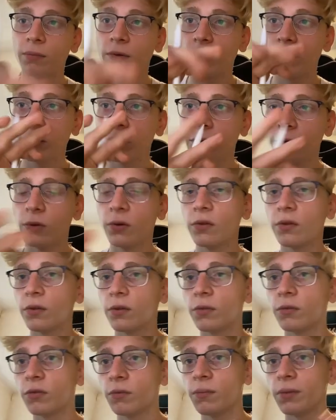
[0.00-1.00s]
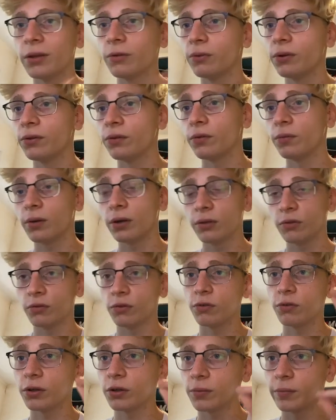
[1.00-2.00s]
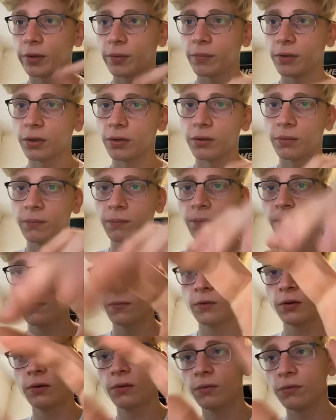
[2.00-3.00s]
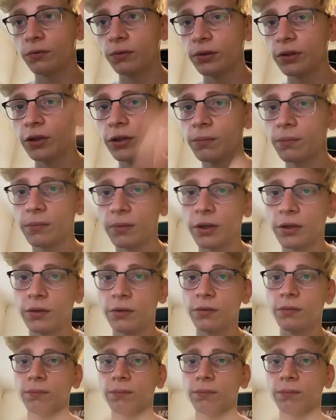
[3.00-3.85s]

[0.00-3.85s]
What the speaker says: So those are the two main reasons why you should try to make money: freedom and